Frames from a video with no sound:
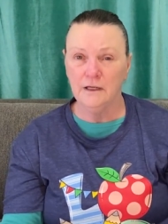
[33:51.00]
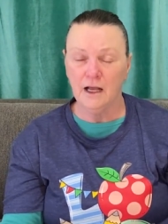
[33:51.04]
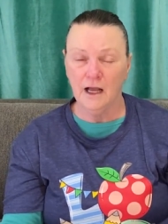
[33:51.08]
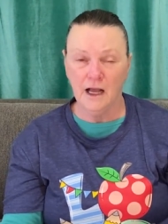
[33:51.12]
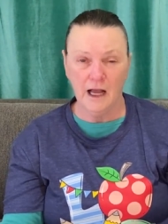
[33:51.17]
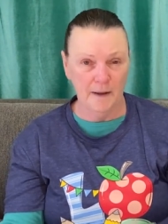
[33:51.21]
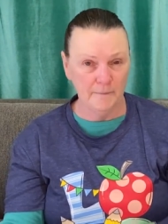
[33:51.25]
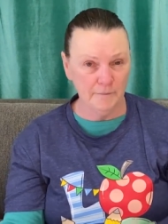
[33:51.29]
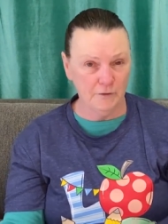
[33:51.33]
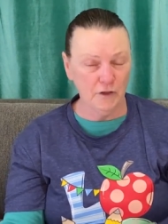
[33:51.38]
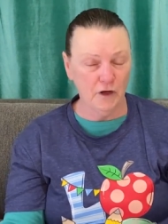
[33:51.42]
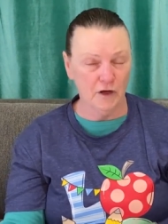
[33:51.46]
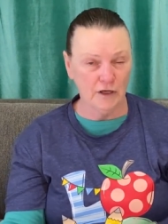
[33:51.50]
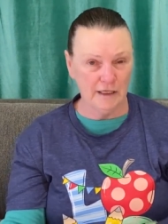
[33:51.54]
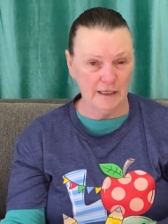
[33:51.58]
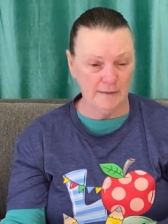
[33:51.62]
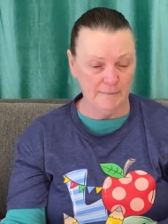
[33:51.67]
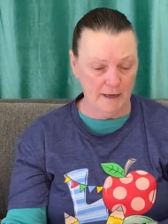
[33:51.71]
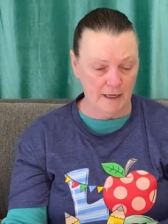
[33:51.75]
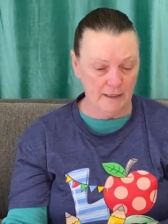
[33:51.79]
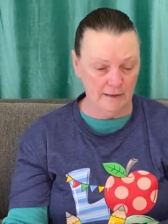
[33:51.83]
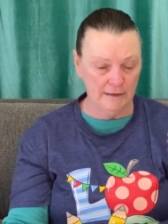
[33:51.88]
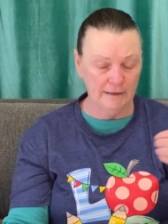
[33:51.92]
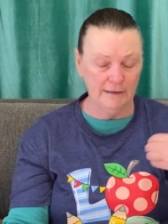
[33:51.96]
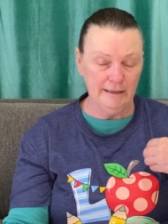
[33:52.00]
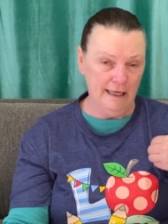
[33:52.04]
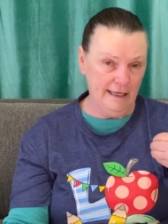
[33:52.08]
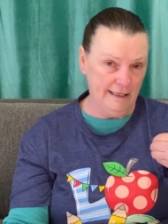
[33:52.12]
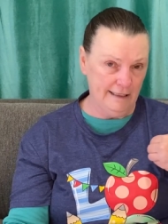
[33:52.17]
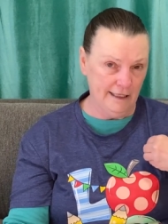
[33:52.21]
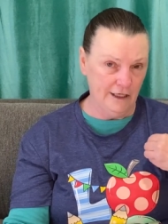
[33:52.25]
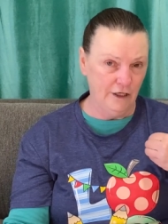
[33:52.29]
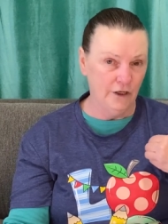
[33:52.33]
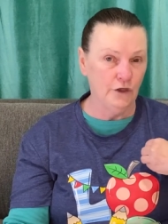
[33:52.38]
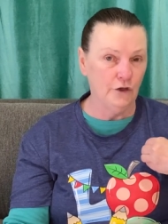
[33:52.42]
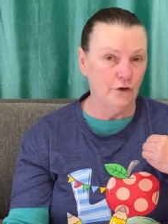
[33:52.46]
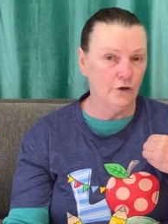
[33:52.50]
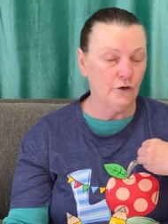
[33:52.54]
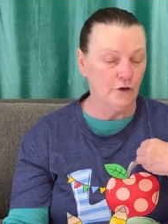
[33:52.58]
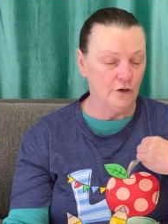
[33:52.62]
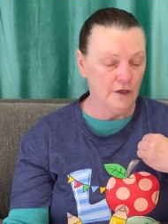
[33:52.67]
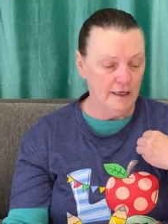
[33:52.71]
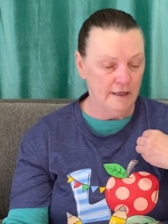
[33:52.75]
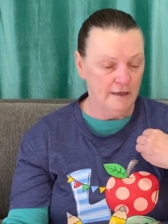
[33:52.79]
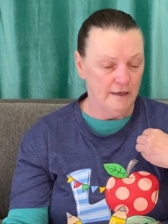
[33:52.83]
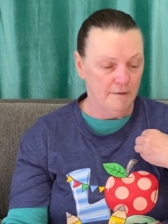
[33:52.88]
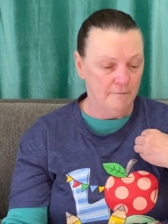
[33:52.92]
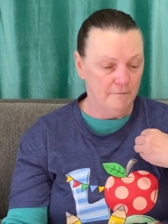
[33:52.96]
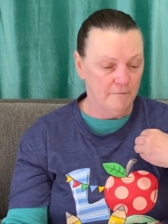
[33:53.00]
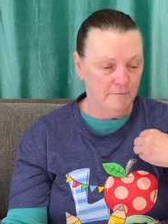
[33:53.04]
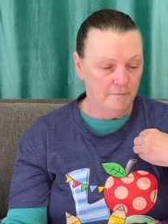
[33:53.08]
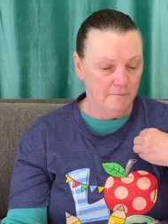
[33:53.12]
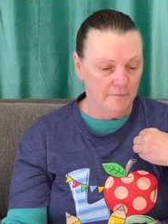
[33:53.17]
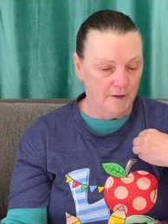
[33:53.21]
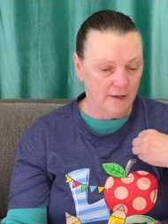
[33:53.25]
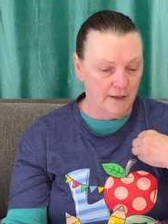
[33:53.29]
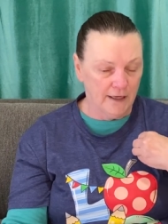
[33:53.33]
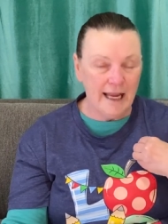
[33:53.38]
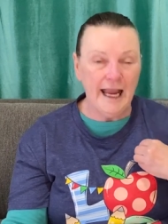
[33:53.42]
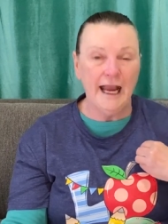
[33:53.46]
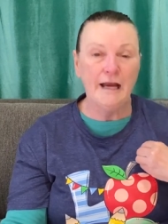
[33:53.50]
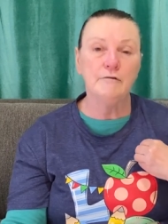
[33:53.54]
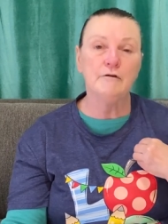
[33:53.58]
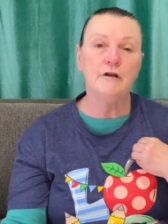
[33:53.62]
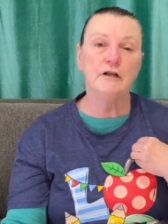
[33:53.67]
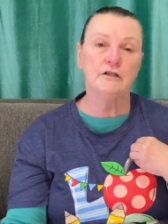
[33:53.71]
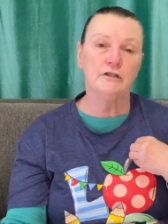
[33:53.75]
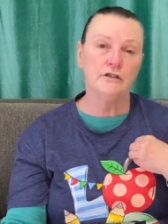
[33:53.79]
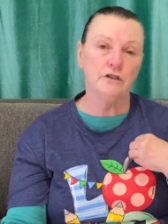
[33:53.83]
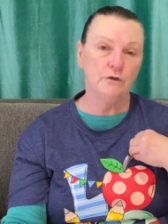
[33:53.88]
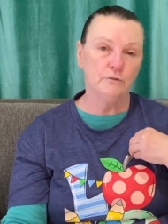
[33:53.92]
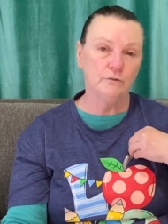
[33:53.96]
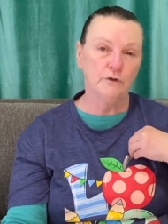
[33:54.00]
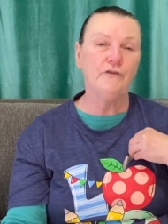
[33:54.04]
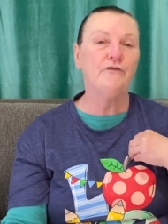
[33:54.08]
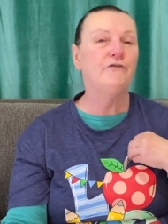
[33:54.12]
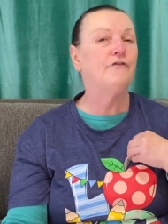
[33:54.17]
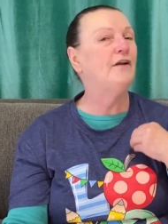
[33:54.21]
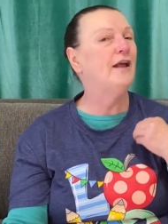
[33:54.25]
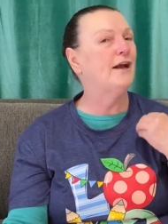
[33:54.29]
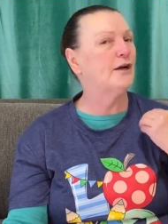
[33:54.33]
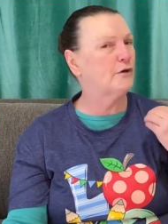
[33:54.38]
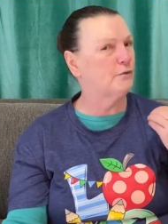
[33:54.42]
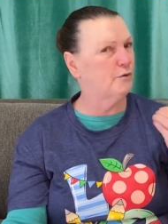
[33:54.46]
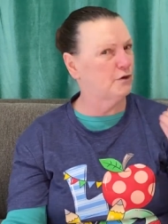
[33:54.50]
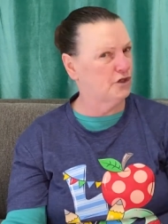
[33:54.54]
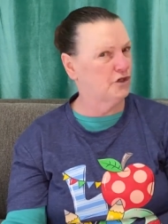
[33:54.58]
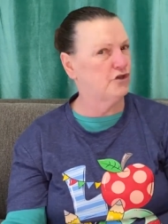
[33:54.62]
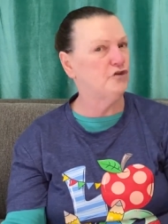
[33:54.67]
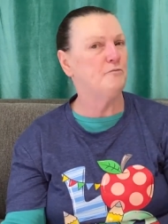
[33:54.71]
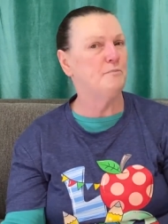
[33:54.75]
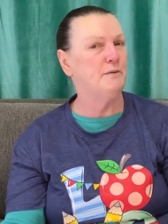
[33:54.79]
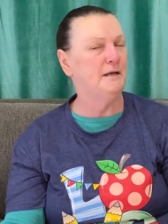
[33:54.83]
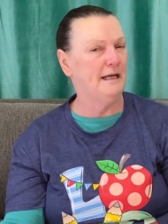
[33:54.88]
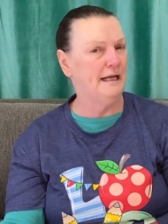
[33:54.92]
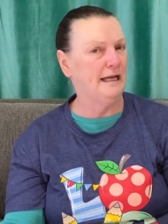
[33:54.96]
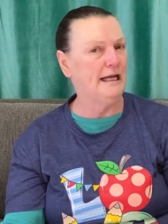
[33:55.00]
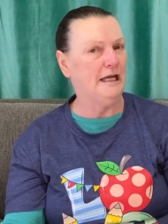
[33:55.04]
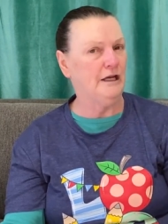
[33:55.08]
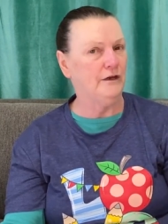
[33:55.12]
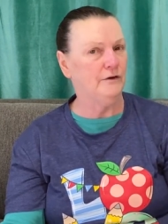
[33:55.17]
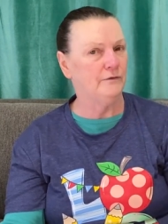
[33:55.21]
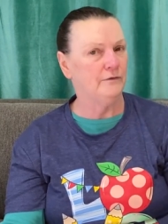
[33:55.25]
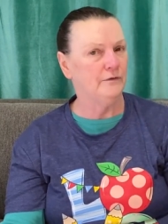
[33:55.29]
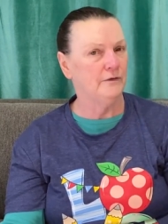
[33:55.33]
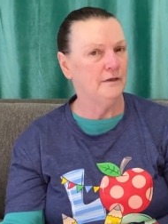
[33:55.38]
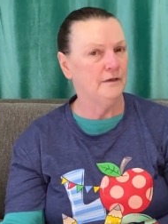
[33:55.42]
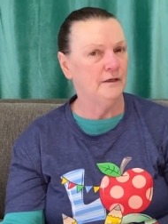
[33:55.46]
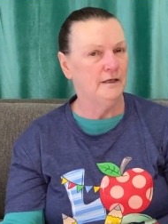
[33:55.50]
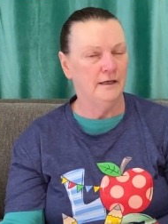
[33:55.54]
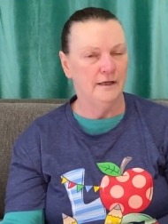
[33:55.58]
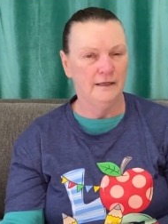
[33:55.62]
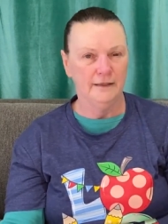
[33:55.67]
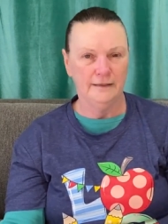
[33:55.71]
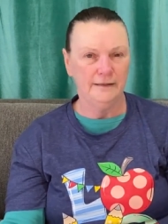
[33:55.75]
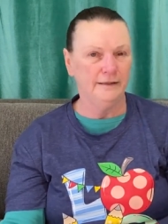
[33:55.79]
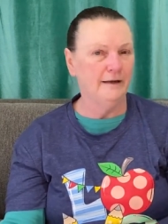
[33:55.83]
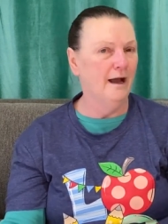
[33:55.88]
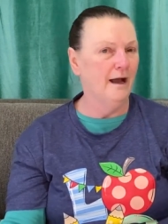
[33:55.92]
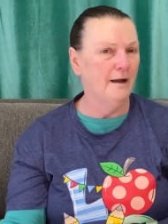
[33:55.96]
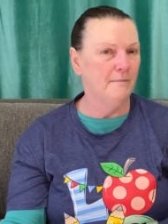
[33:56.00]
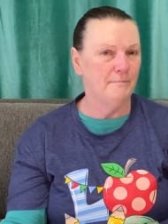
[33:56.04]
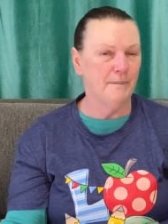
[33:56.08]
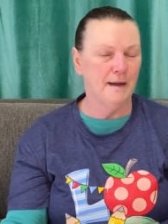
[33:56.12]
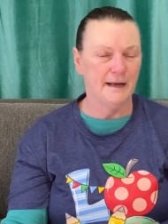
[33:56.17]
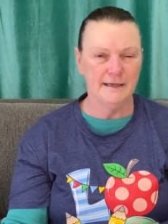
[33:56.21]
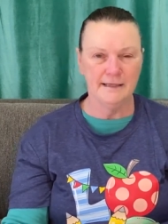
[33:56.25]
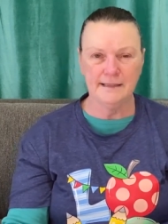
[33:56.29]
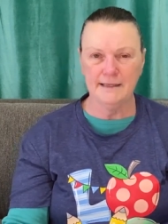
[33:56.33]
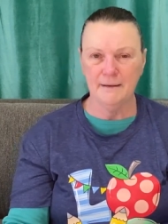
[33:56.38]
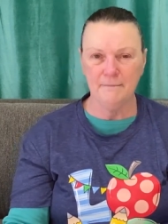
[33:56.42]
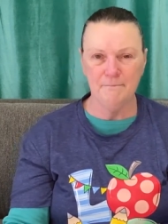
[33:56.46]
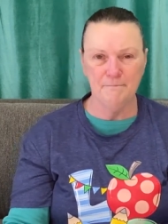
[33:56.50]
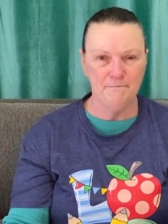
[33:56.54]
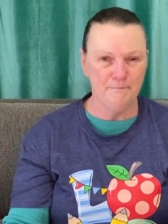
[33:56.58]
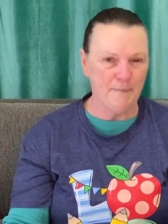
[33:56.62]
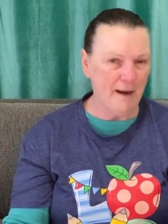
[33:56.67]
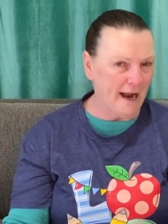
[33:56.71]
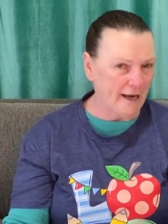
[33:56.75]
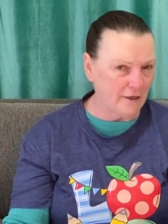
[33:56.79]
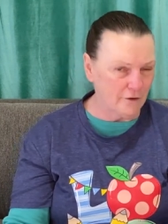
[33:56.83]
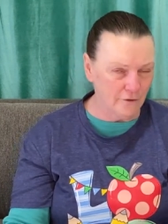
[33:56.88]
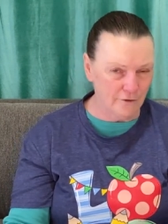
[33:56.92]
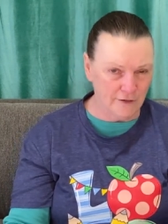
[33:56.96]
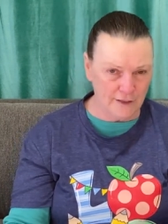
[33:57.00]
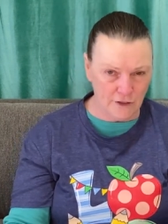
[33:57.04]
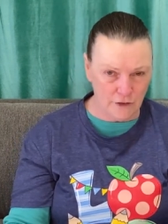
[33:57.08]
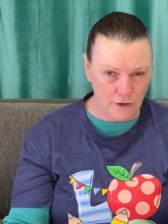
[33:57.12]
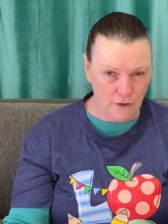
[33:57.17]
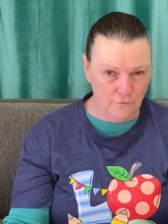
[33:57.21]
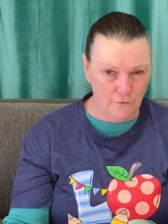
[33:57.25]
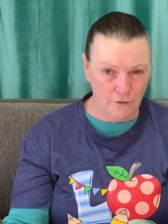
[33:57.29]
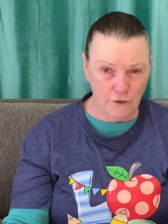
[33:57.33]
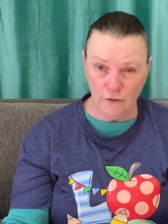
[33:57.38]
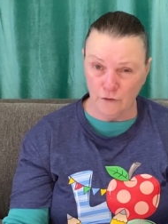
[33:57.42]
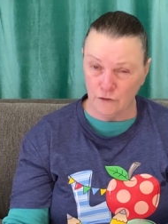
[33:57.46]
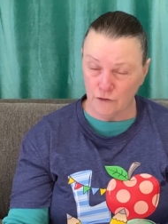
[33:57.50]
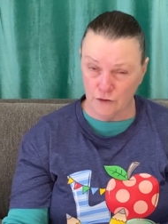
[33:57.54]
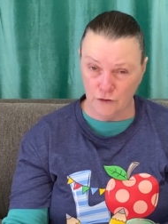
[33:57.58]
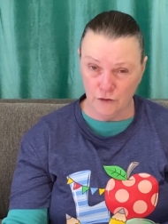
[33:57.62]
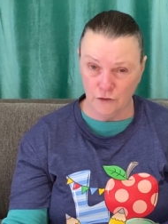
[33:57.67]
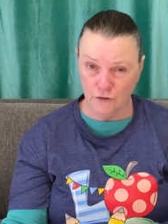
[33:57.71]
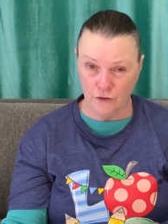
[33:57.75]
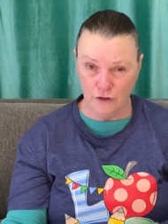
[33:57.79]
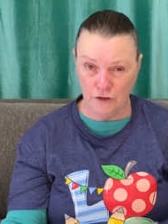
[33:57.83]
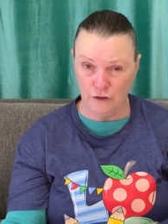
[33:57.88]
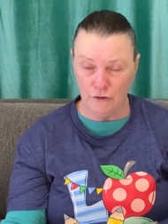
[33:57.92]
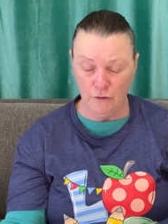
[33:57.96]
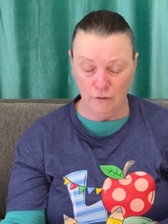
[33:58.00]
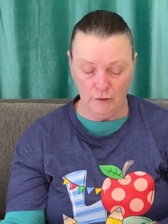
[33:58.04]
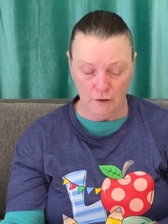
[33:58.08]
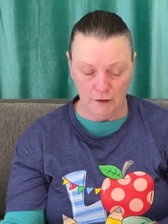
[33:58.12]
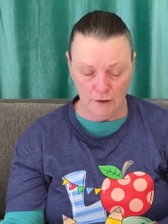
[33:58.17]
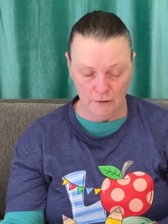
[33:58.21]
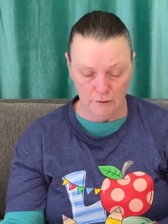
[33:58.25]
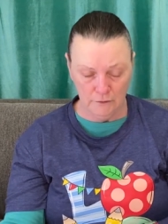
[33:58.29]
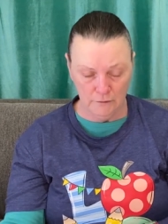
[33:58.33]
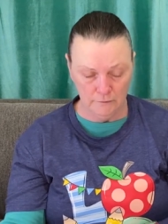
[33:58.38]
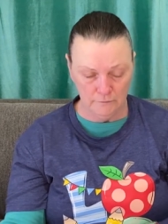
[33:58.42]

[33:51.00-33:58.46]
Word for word: I'm talking about letting your character reflect what you believe, not by some banner that's over your church door.